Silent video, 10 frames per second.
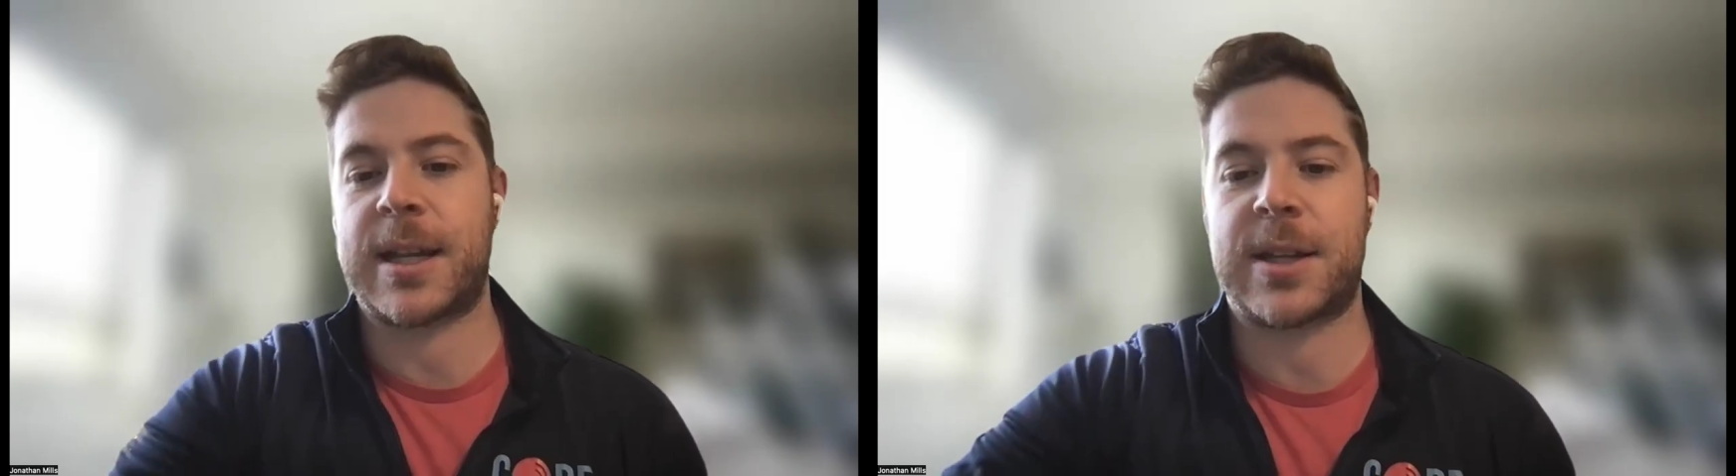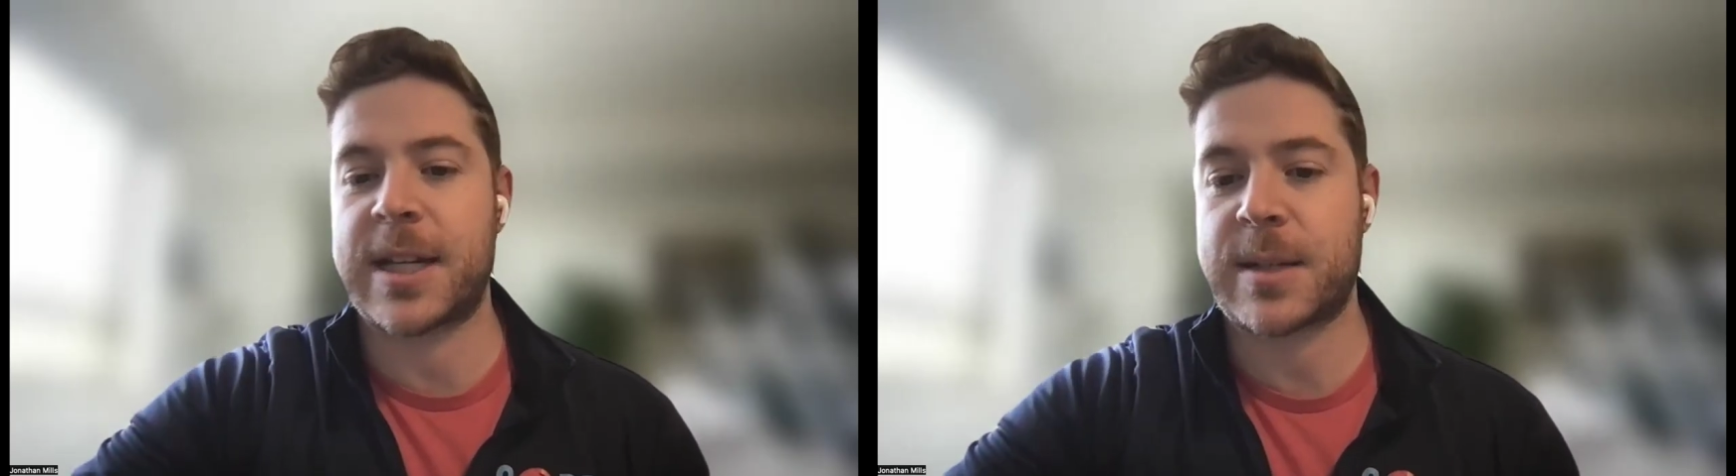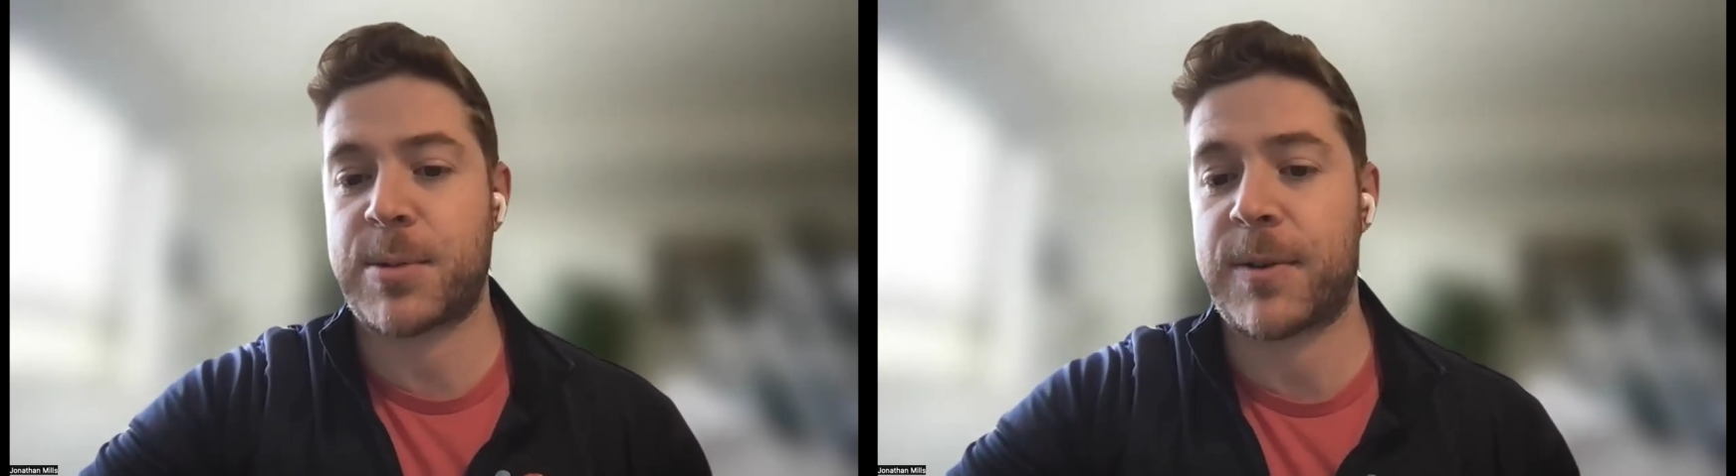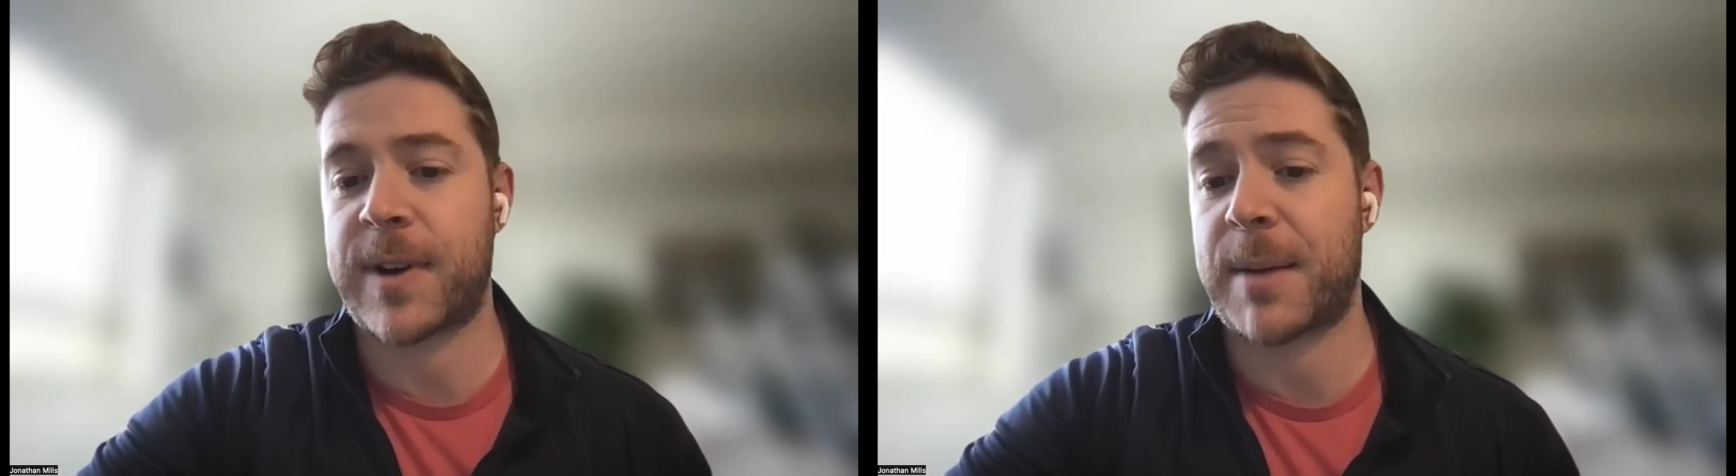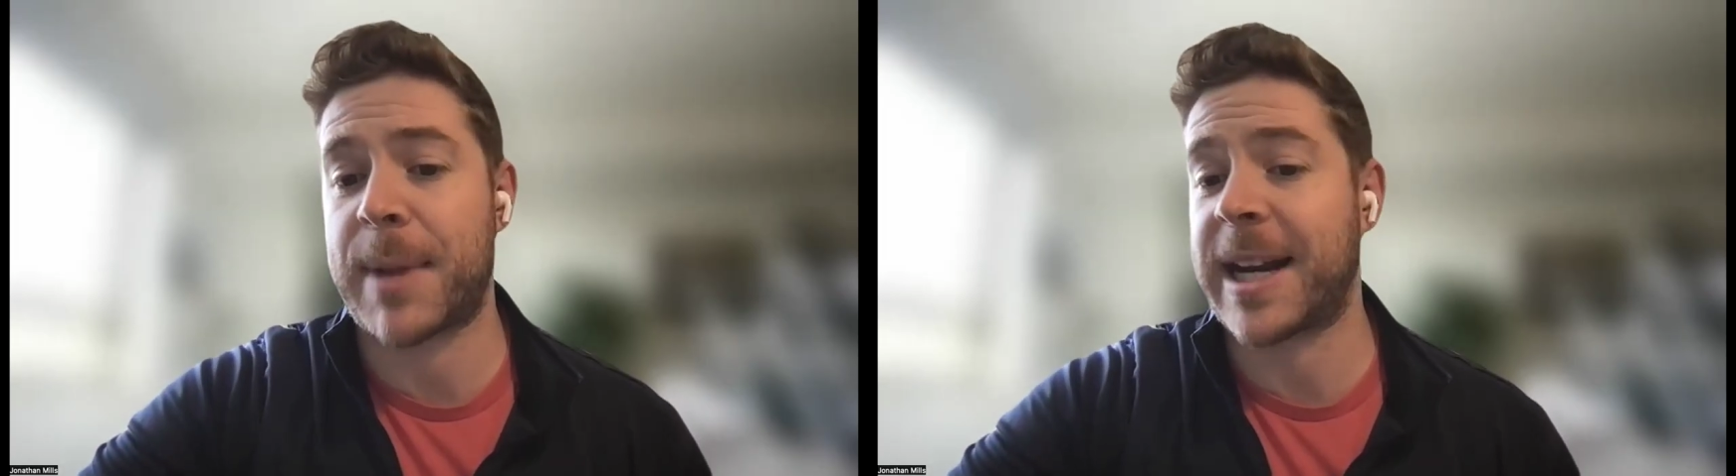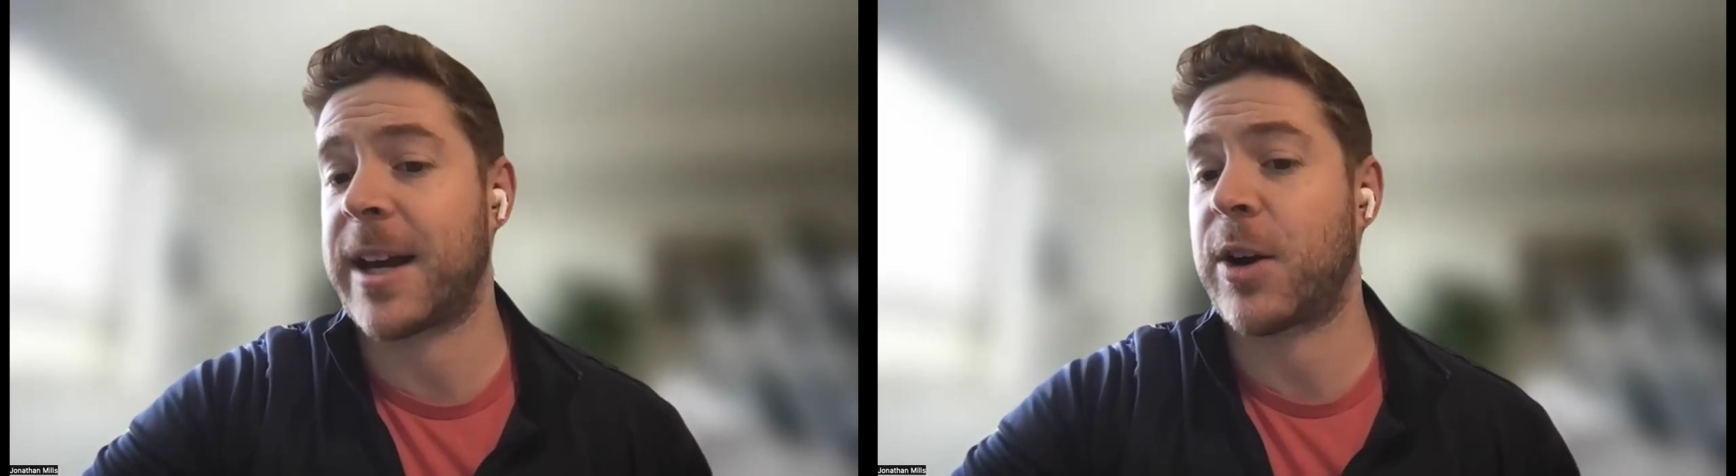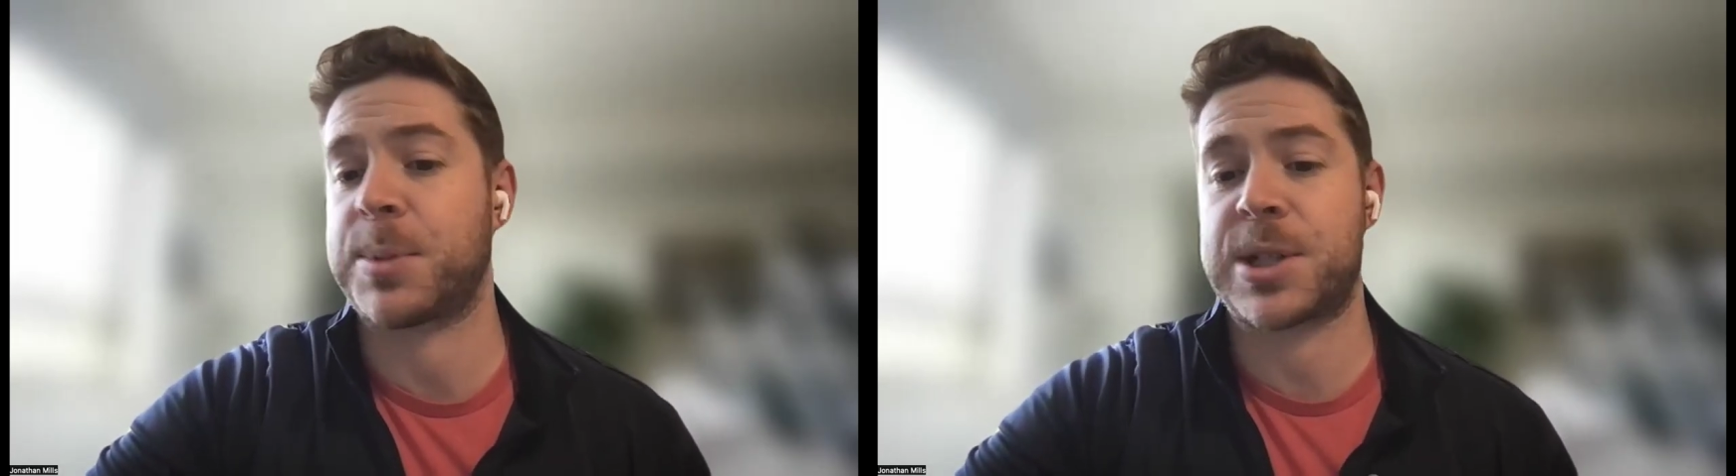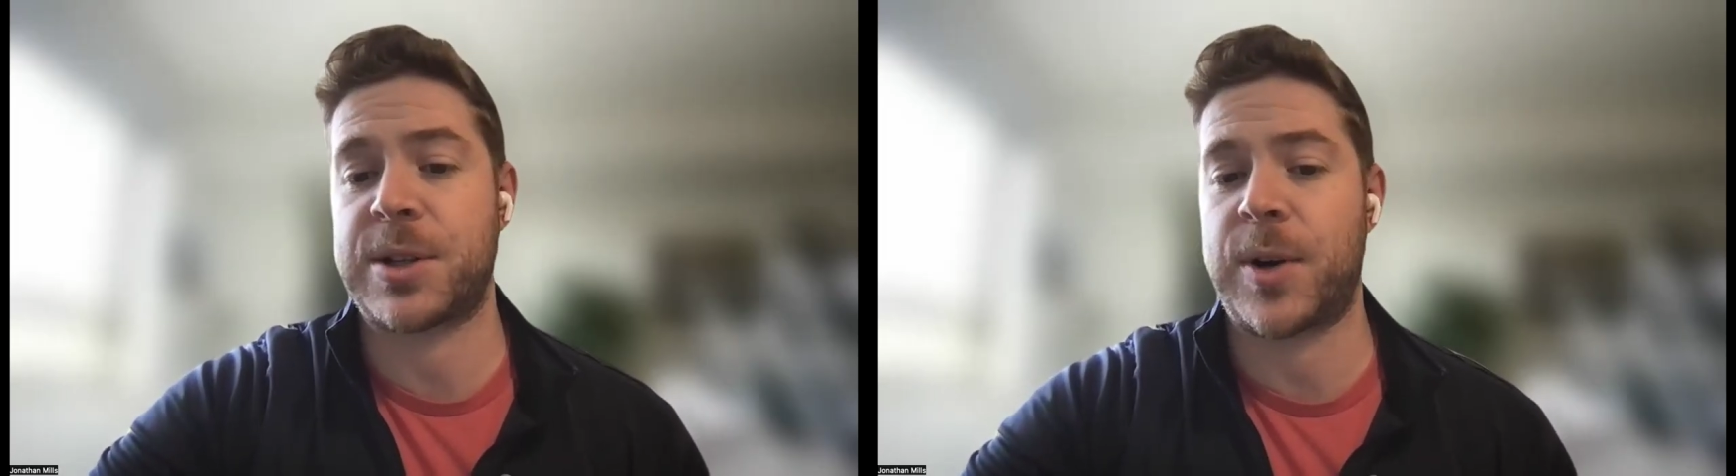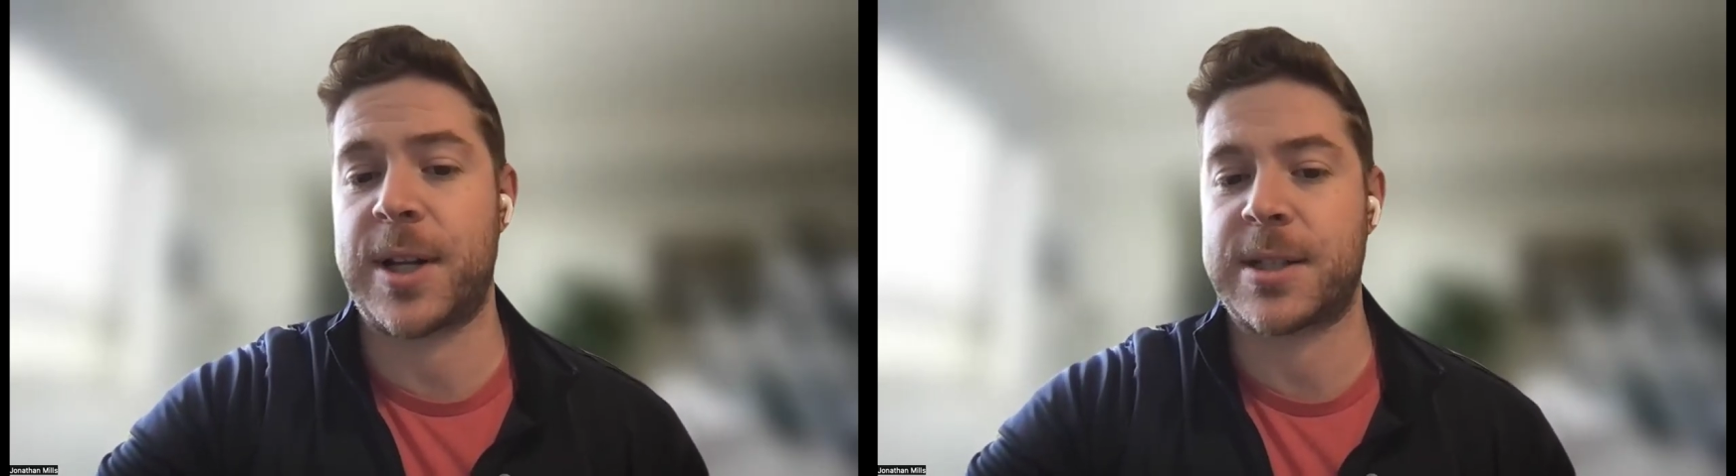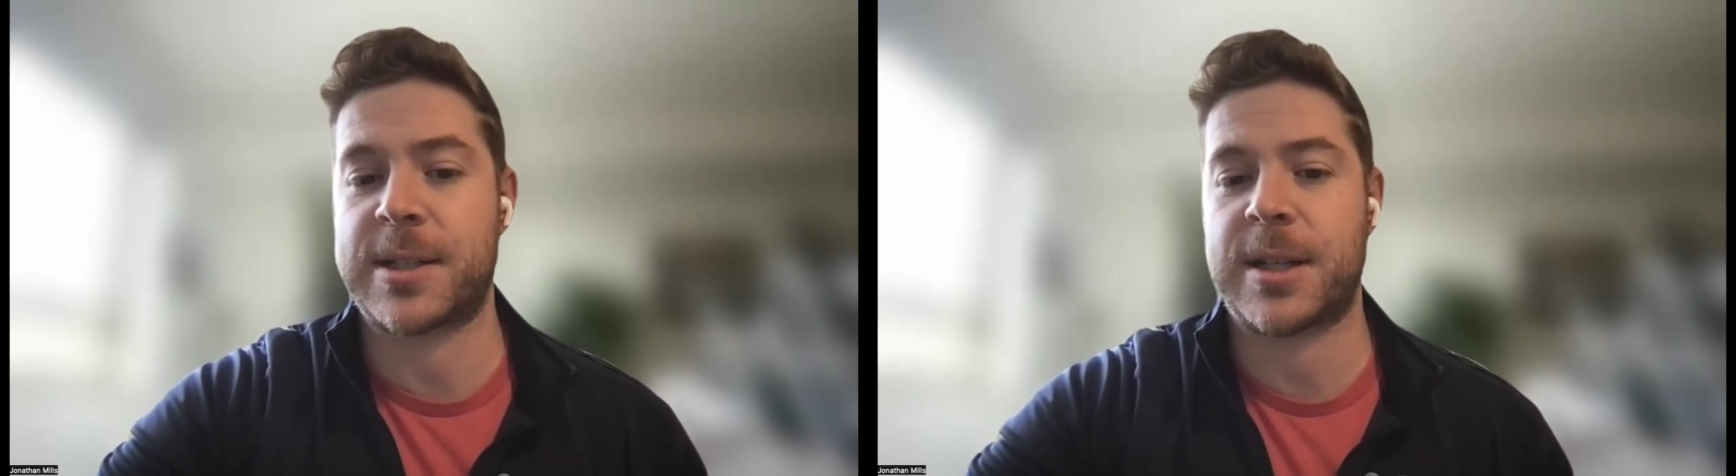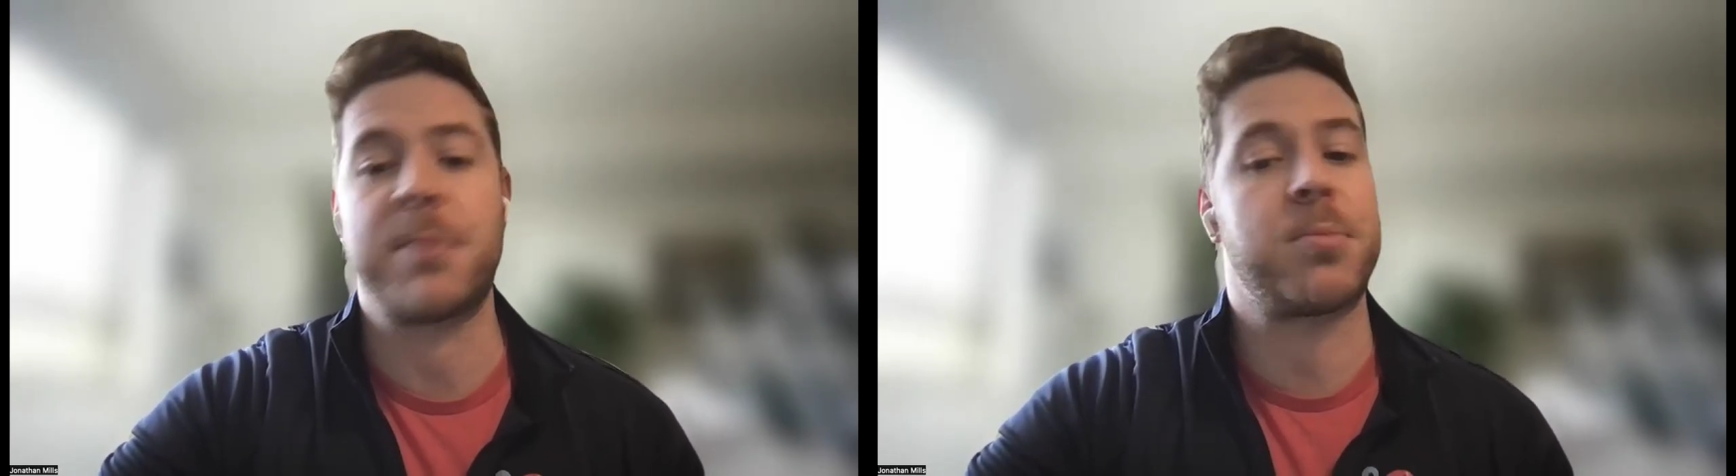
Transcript: that the DISC profile might help students